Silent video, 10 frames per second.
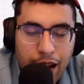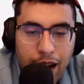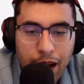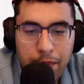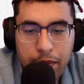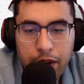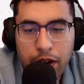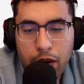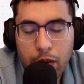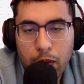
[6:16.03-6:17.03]

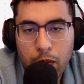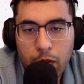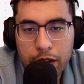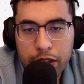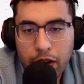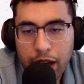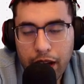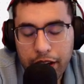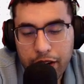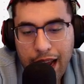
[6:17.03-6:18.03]
What's going
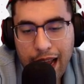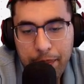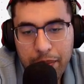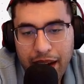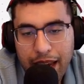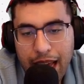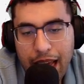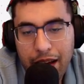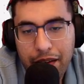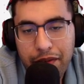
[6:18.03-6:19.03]
on in your app? You might
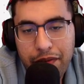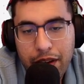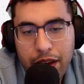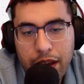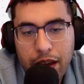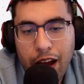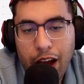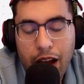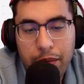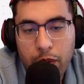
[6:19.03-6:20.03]
have
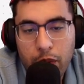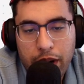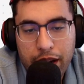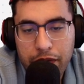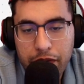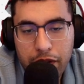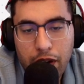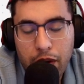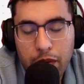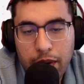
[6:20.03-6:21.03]
onboarding
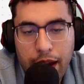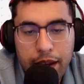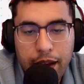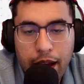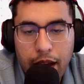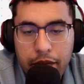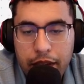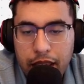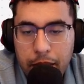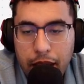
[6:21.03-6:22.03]
flow, right? You
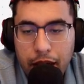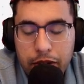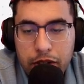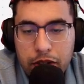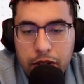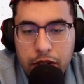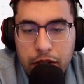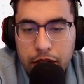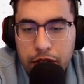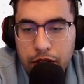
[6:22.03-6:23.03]
have email
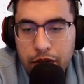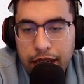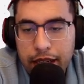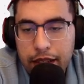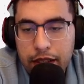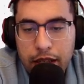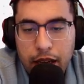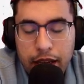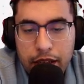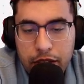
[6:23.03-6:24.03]
screens.
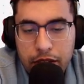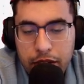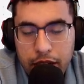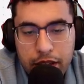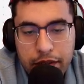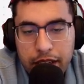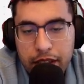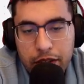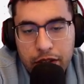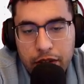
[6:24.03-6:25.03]
Each of
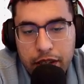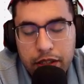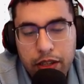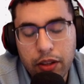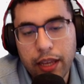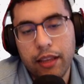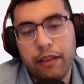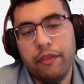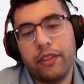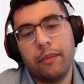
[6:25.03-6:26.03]
these is screens. So like
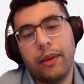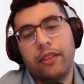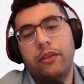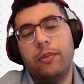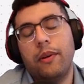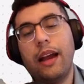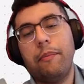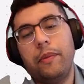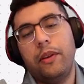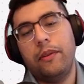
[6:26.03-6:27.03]
if you think about the Uber app,
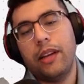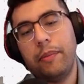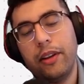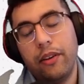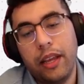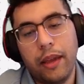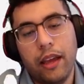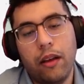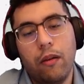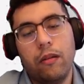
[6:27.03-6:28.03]
you type in your
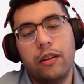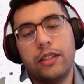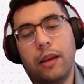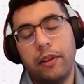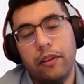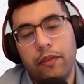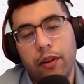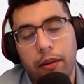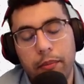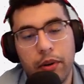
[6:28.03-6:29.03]
email, you type in your
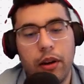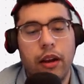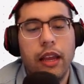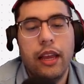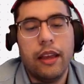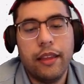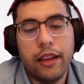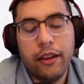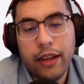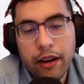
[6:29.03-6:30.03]
phone number, then
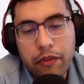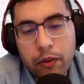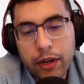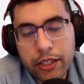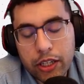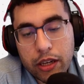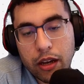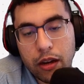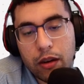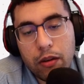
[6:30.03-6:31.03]
you get a 4-digit
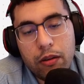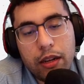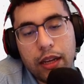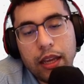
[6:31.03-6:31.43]
code.